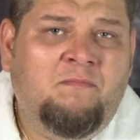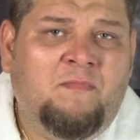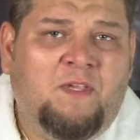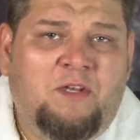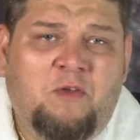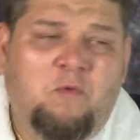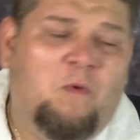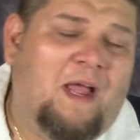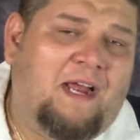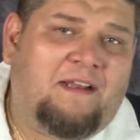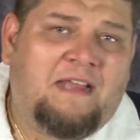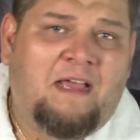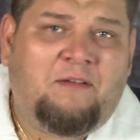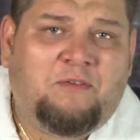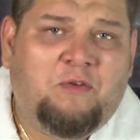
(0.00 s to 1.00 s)
and you whack
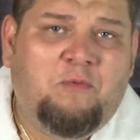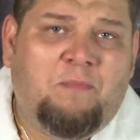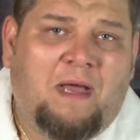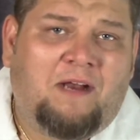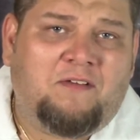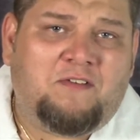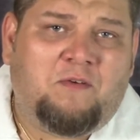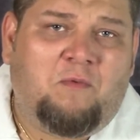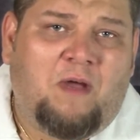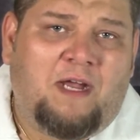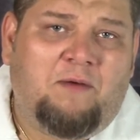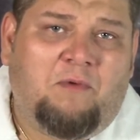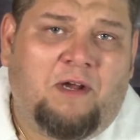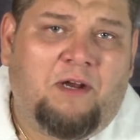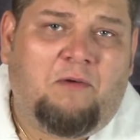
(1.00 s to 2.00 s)
down two bottles of
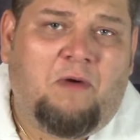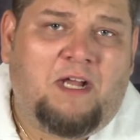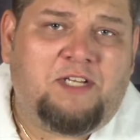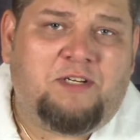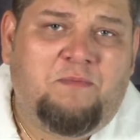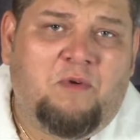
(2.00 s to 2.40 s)
wine while you're watching